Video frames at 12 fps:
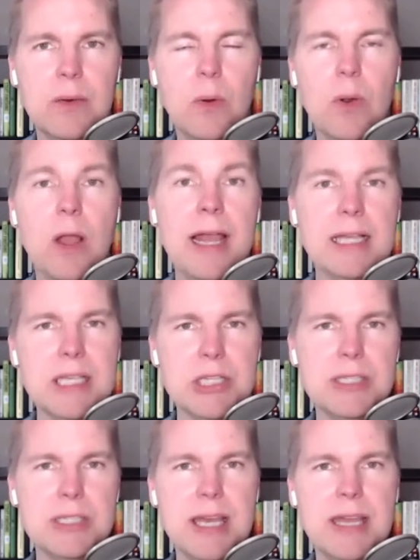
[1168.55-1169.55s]
or I guess I
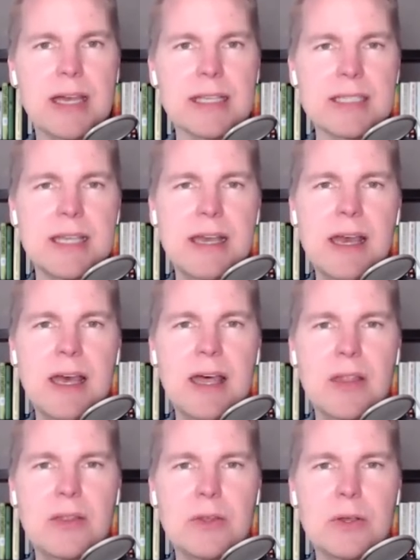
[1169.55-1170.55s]
should say this,
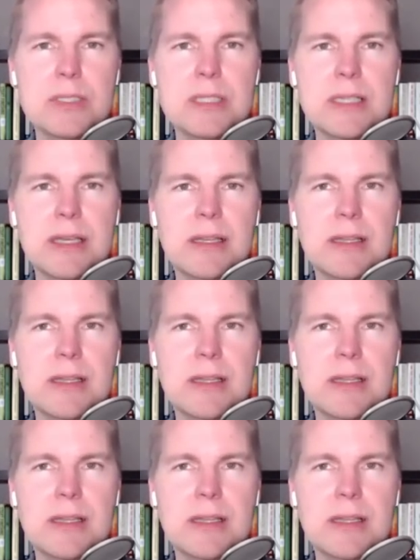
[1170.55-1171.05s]
there's